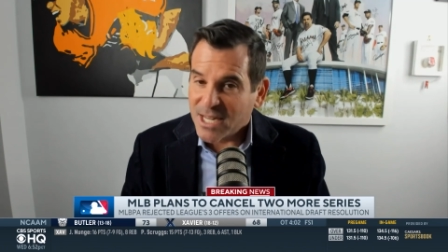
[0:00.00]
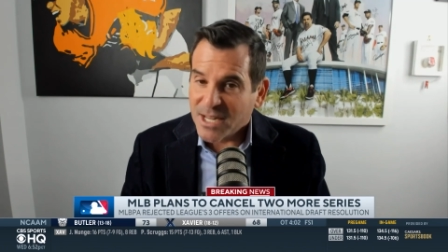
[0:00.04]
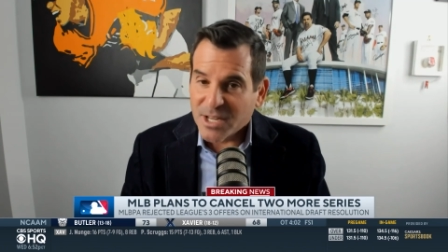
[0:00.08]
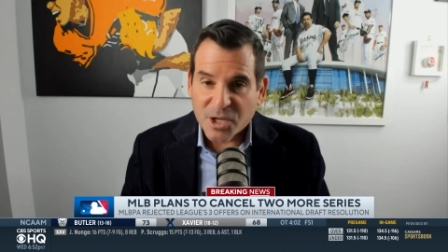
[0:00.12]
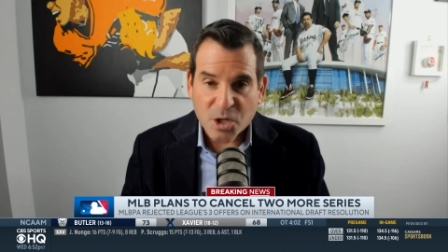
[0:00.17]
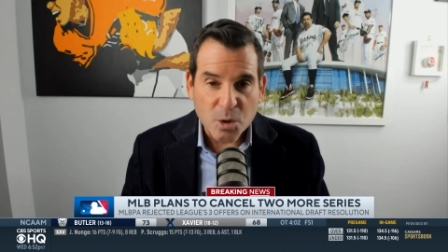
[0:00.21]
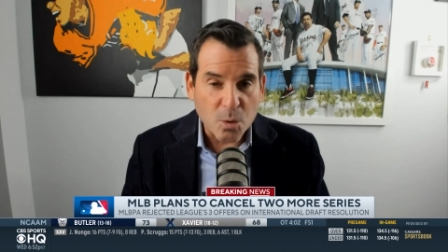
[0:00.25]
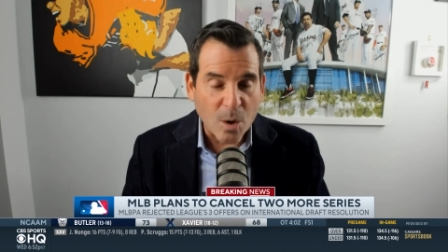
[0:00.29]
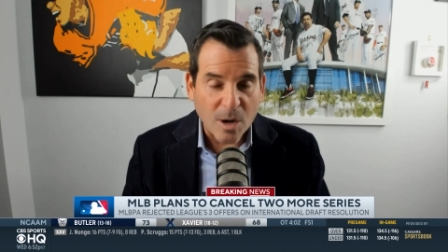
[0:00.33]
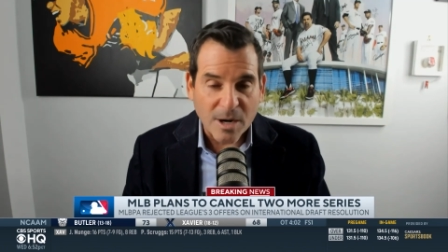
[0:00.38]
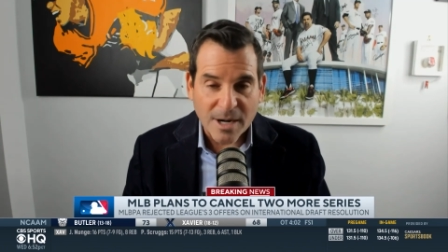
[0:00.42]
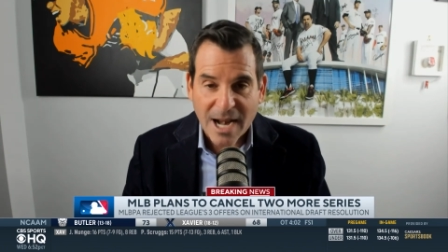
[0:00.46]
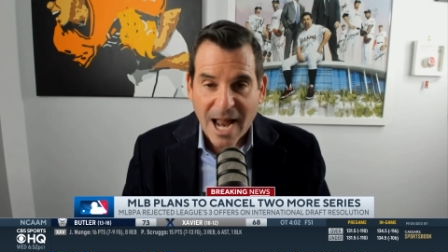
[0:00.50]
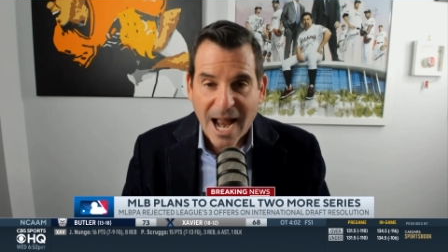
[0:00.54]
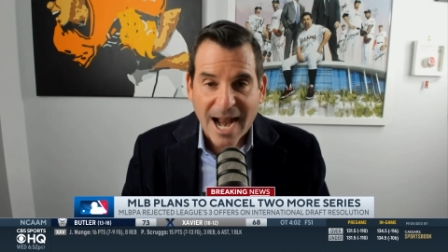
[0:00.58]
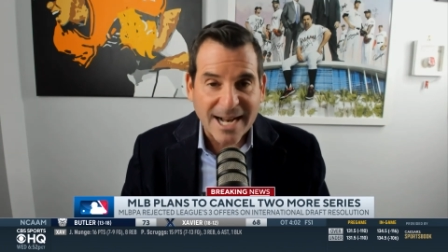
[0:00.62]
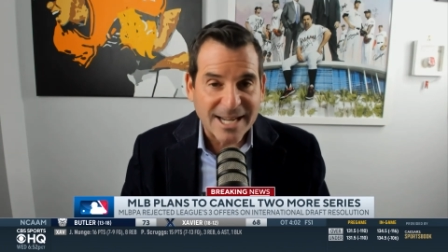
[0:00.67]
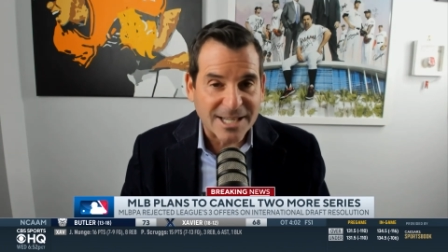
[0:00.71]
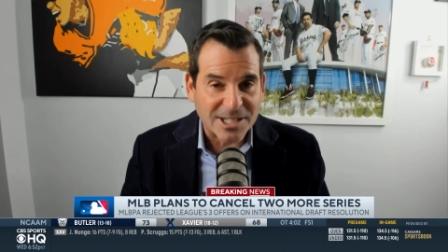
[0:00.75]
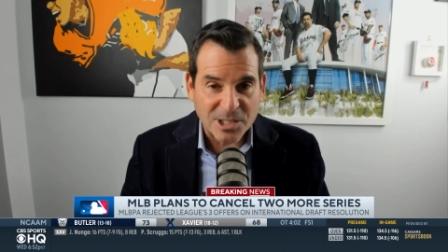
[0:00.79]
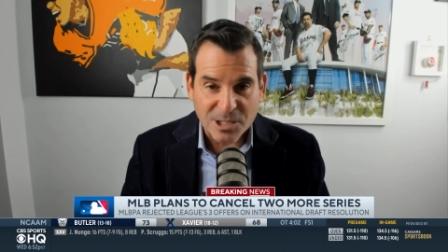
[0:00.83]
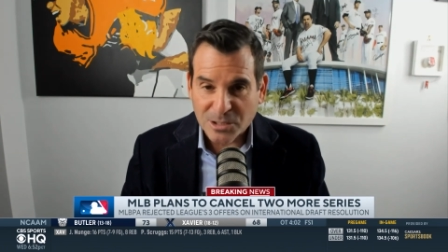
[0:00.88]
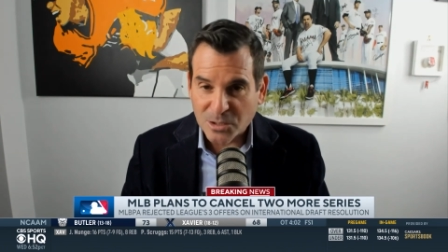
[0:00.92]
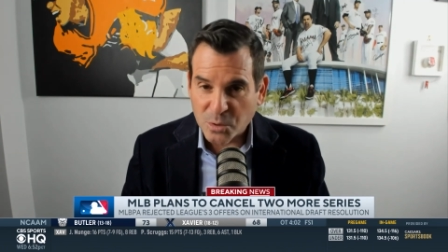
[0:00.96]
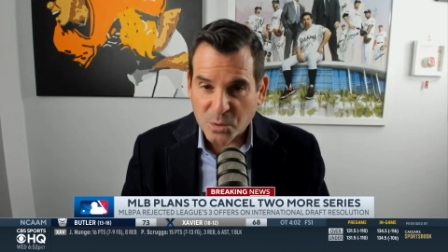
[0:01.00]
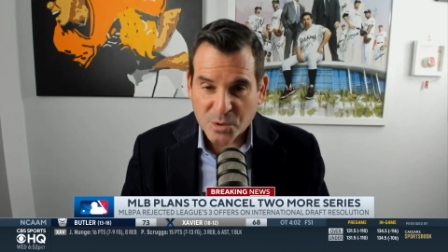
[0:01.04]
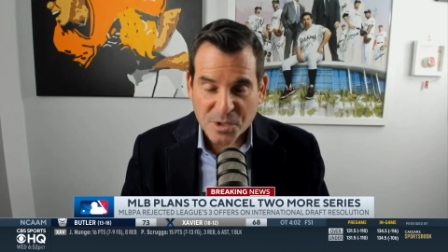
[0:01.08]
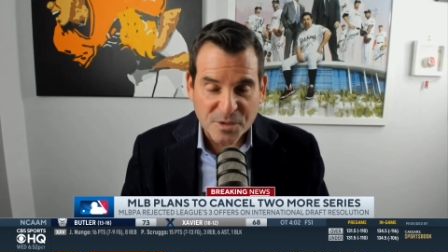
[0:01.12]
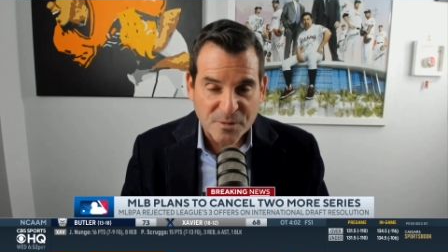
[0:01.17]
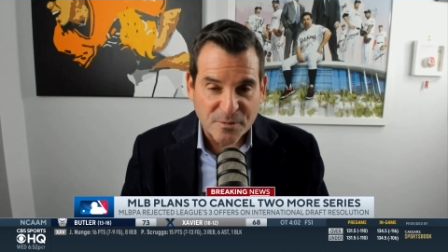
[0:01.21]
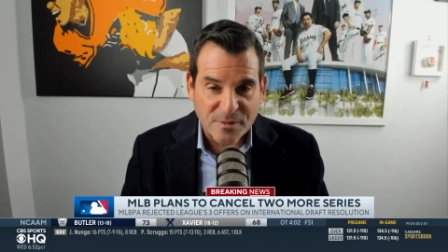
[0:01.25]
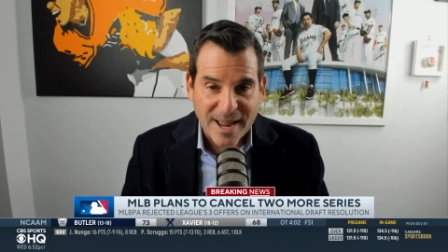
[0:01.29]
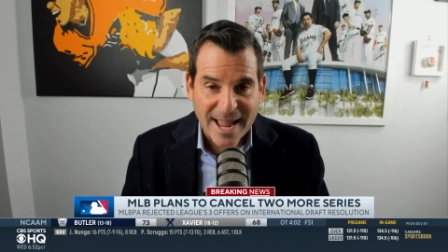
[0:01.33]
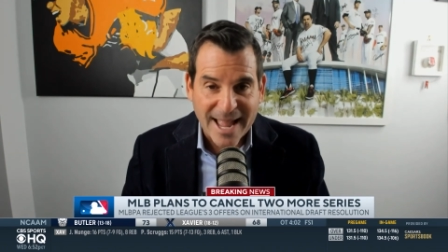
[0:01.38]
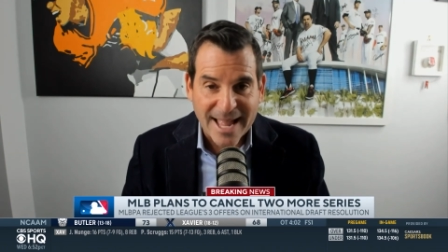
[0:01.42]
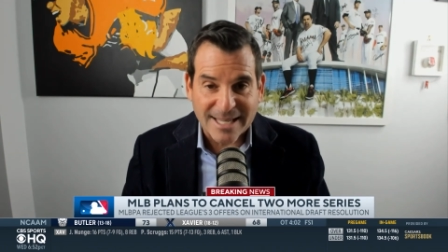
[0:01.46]
You are not going to lose
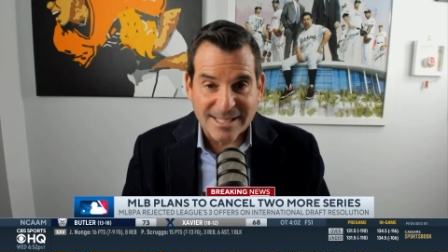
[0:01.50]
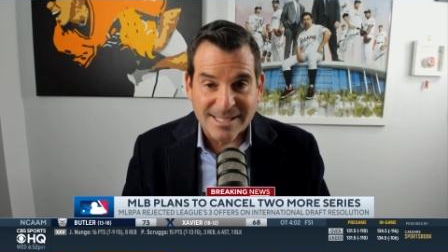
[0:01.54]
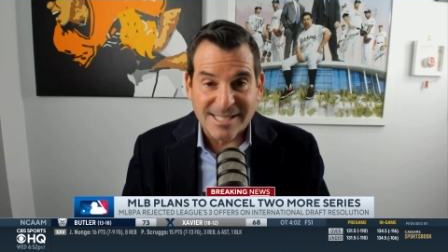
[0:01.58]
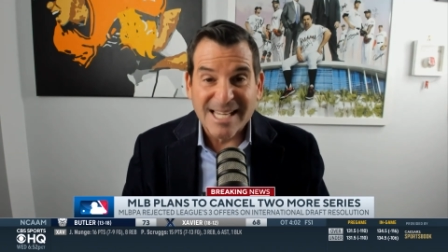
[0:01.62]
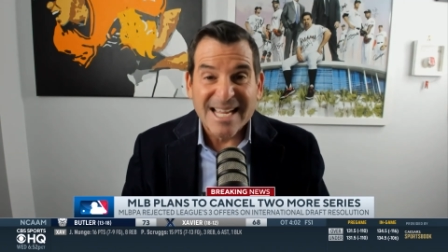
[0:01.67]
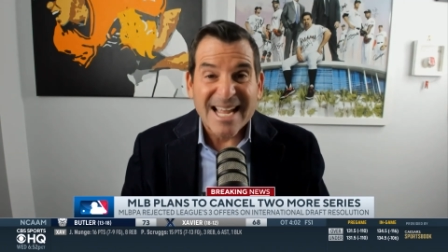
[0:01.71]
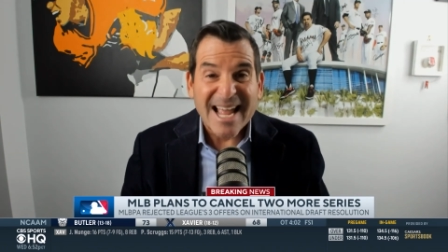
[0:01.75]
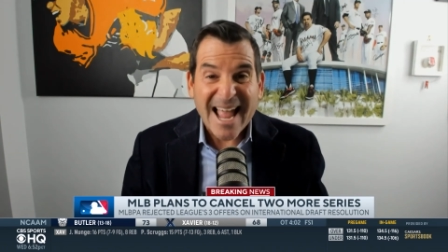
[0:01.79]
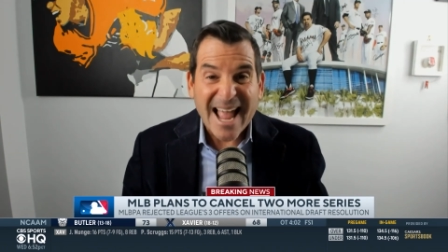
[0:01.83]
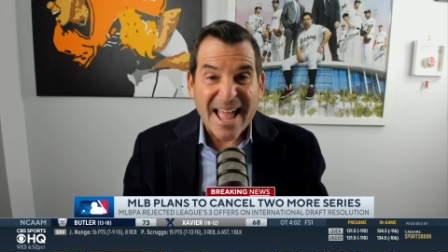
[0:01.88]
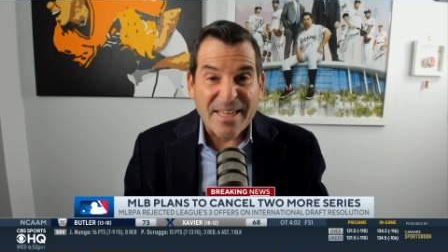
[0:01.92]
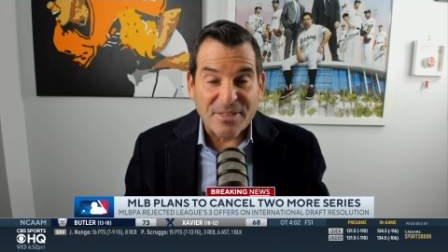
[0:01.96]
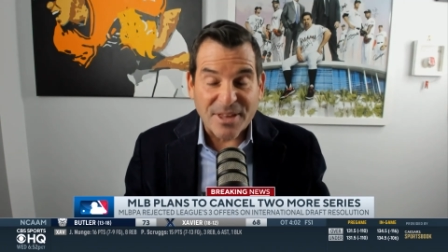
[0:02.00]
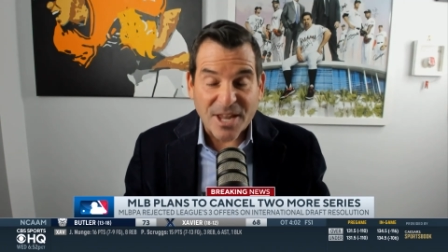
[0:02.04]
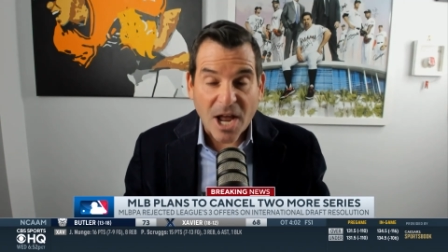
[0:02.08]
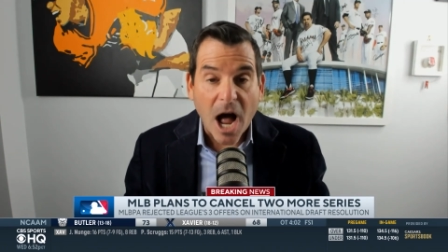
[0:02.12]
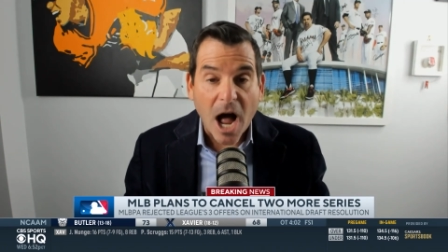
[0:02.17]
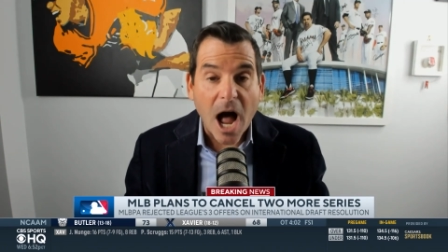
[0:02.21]
fans, and the